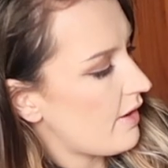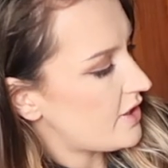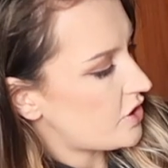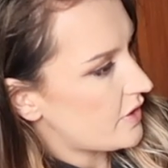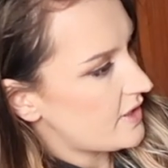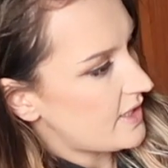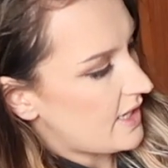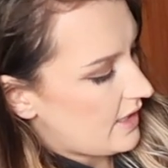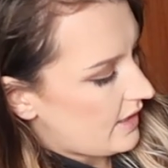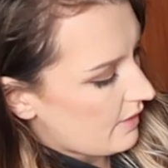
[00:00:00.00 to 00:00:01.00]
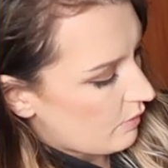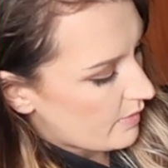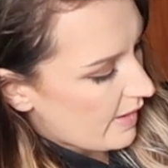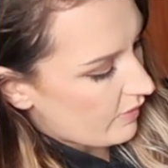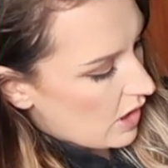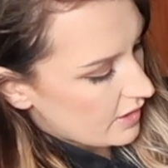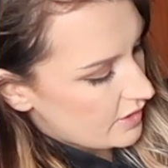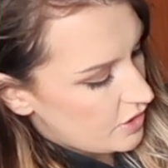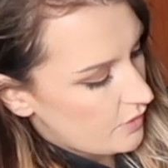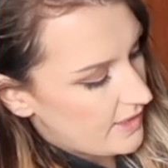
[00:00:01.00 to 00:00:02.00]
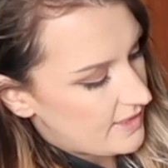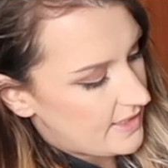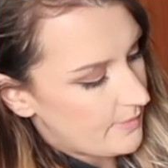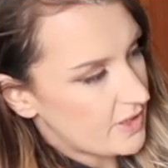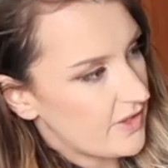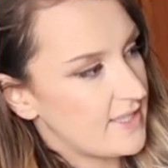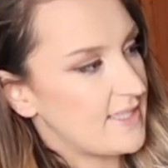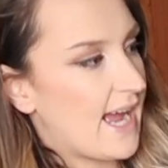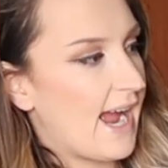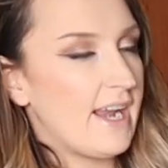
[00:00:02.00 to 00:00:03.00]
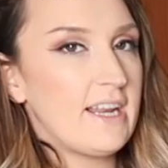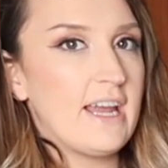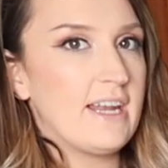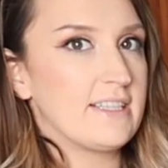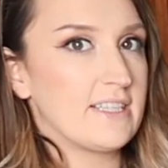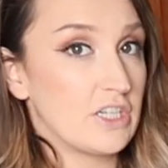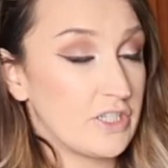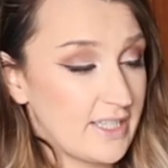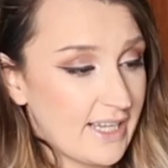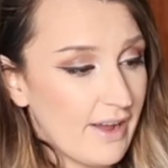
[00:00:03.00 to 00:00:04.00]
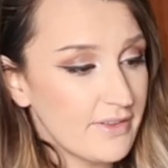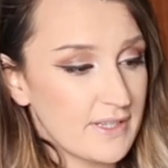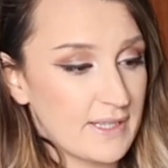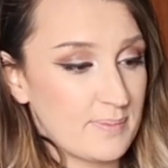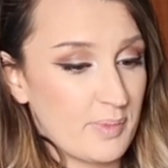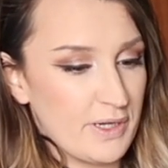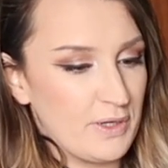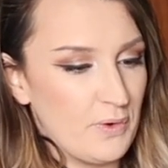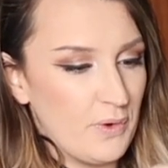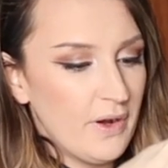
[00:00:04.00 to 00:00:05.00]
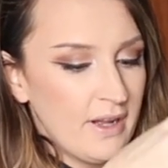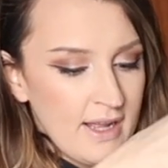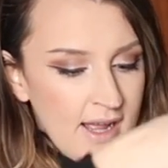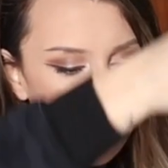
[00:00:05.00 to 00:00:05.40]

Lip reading: I showed this in one of my vlogs too. It zips on the side and it's a nursing gown, so that's pretty cool.